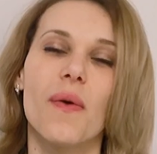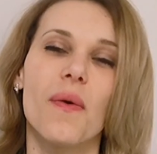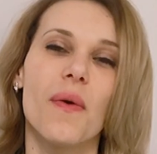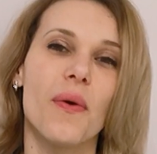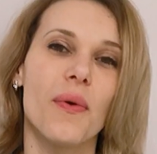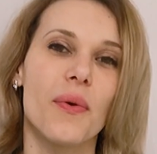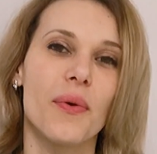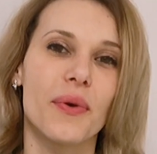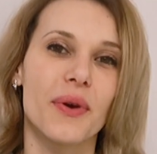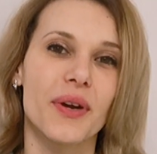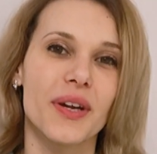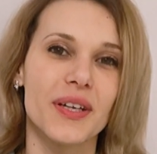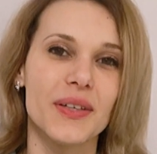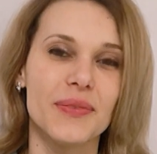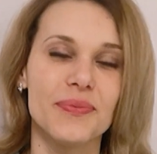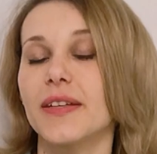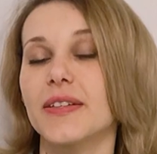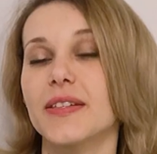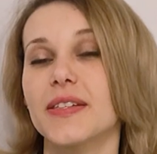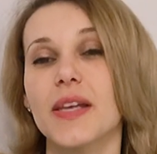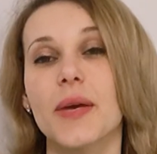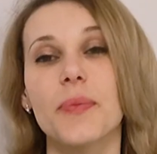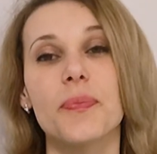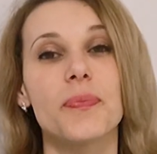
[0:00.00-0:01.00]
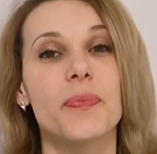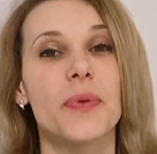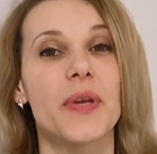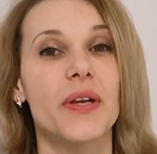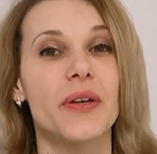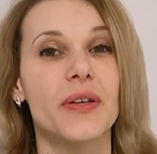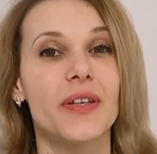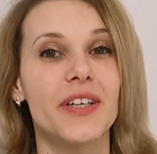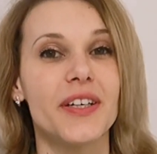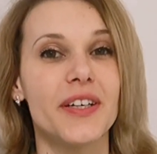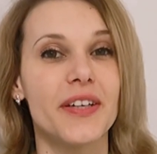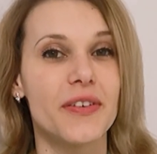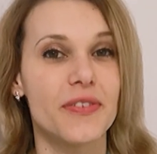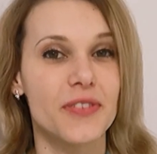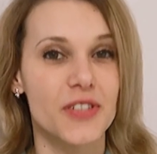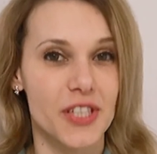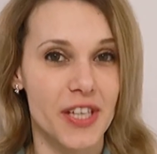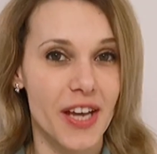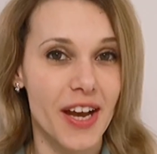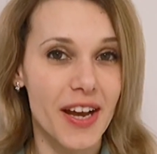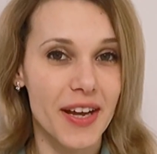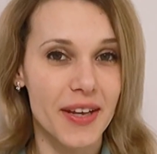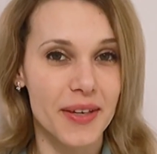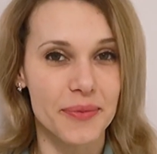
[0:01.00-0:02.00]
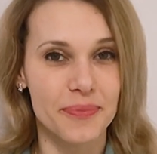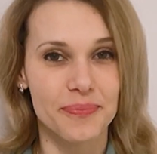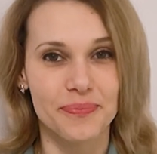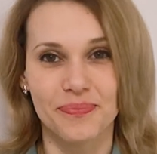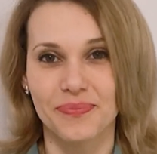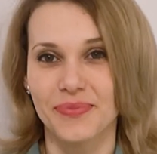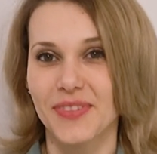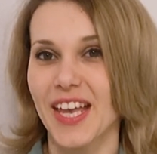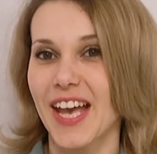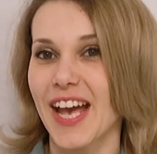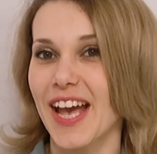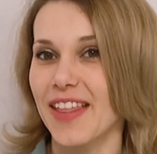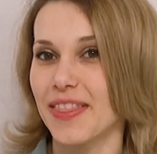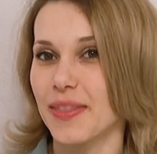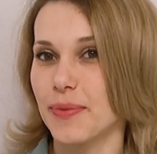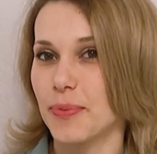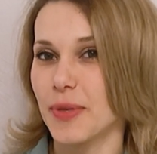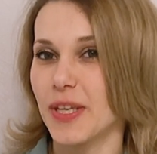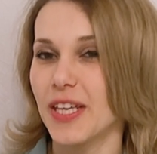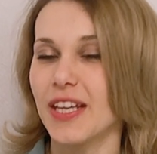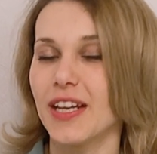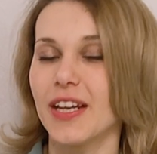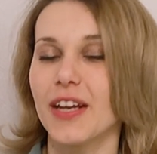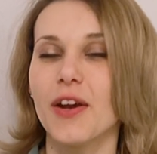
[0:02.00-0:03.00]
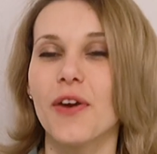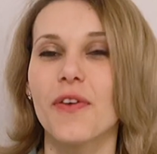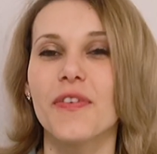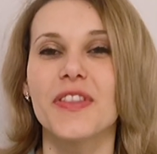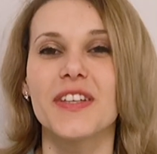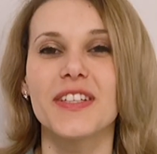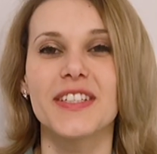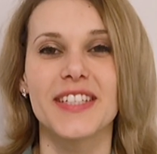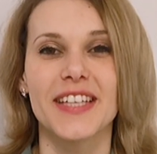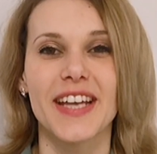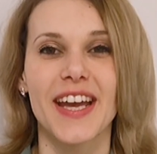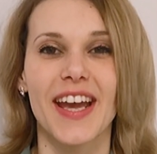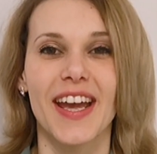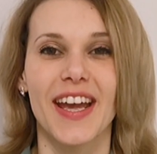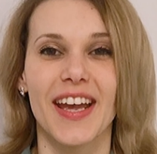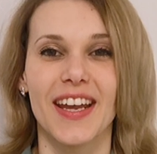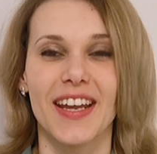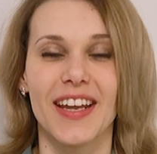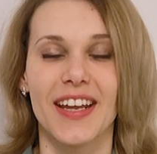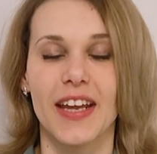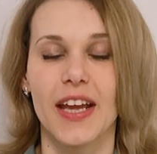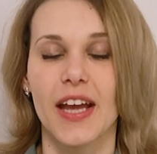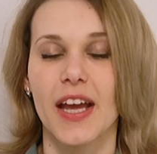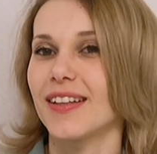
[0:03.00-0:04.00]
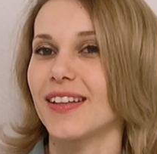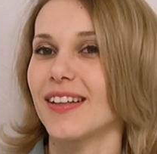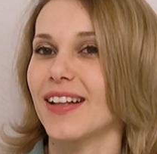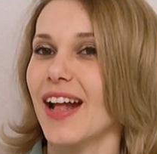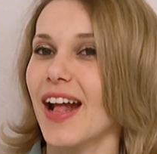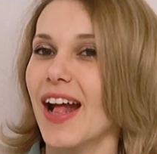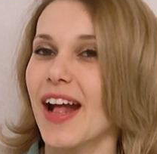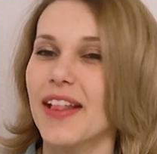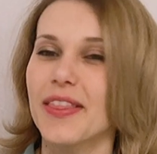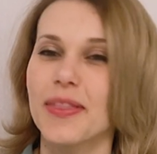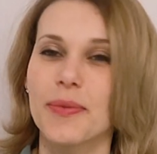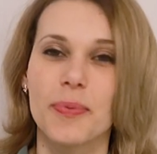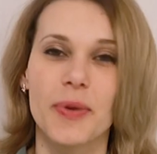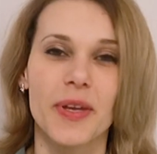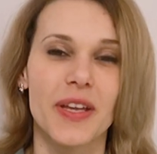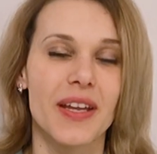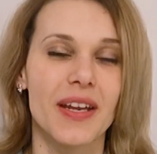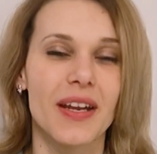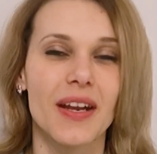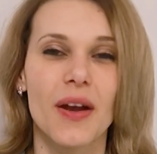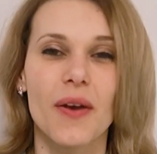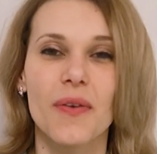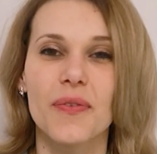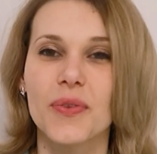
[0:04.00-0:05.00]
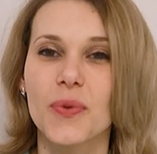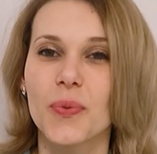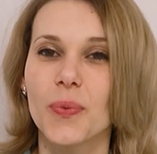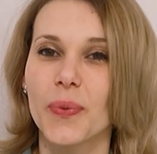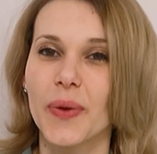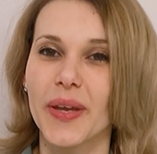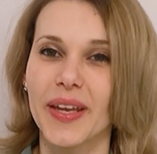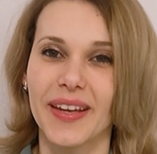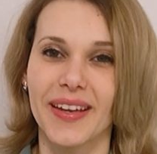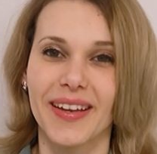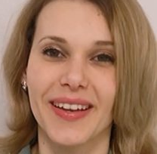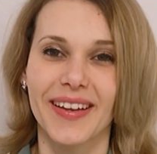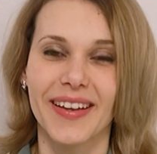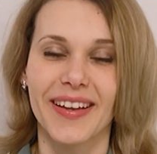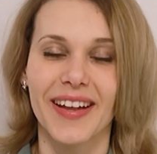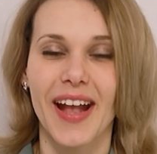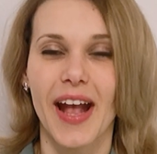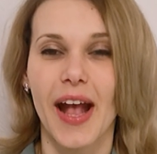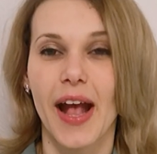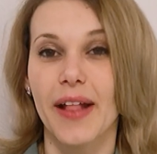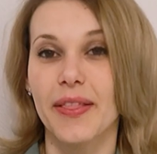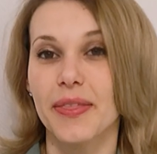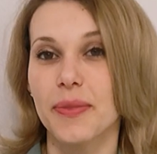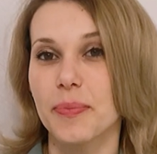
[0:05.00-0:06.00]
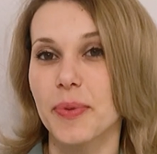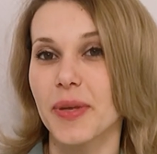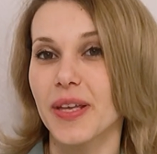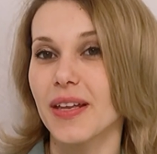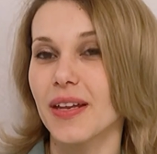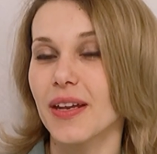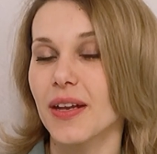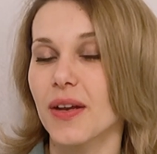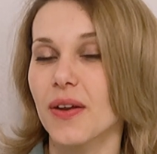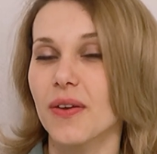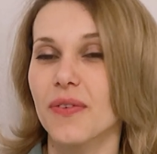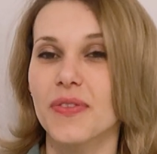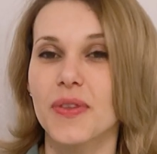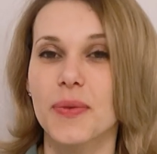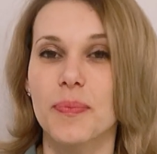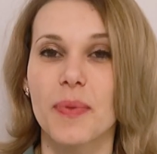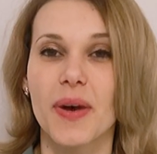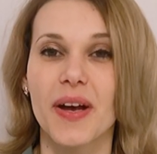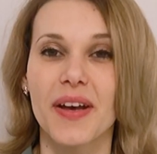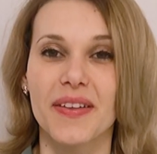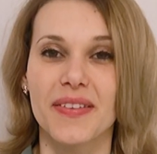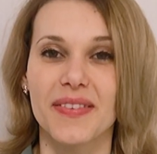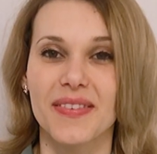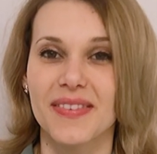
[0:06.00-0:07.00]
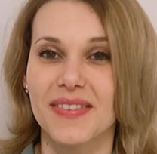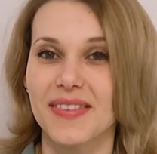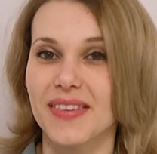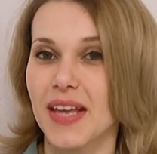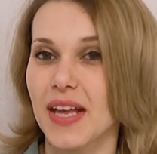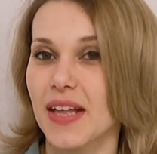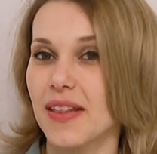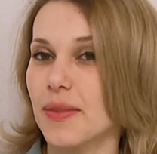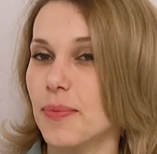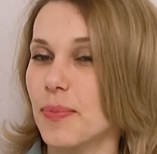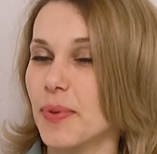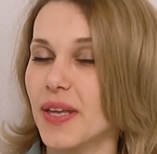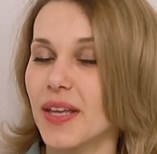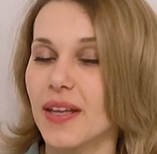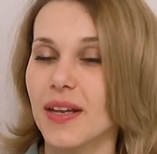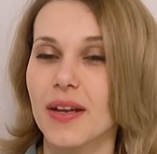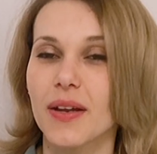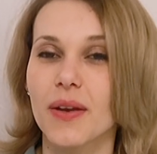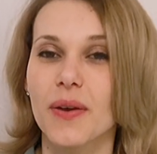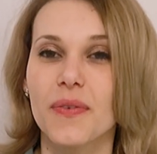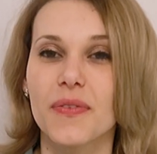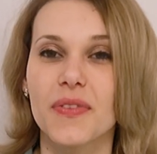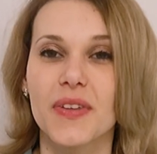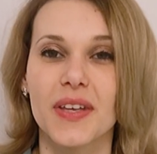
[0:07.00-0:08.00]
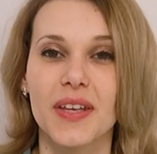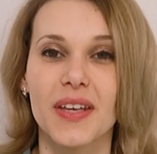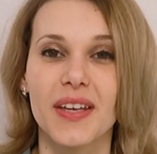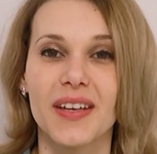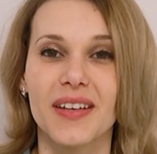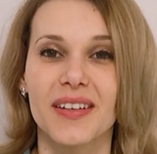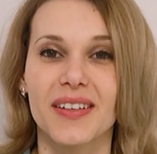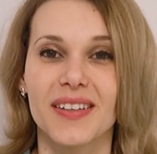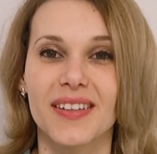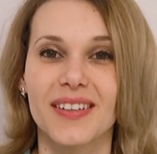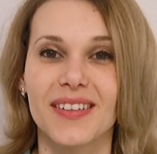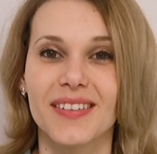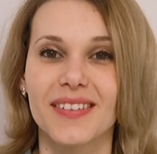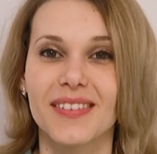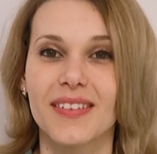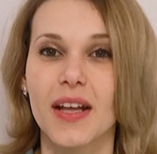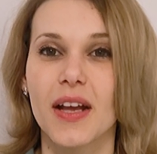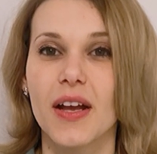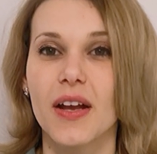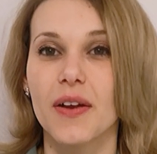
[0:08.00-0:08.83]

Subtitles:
Or some period of time. At the beginning of the day, at the beginning of the week, at the beginning of the month, at the beginning of the year.